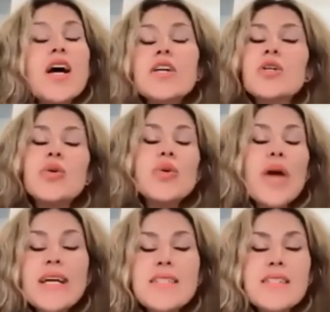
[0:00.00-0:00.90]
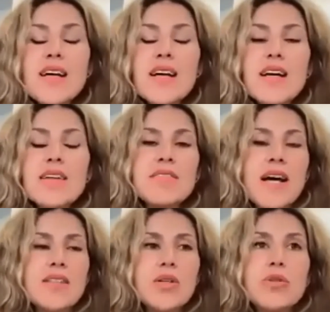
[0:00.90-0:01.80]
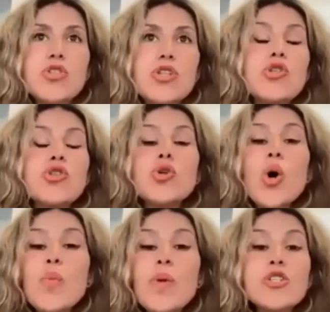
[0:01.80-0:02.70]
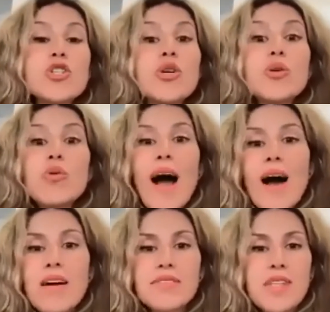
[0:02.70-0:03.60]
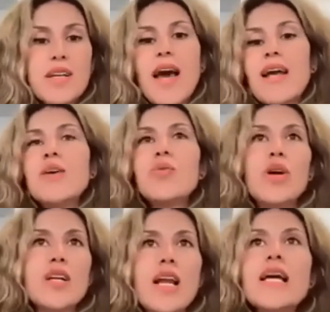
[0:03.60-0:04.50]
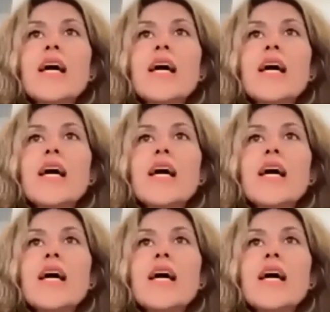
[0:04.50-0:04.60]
creative and there was just so much craft, and anyone,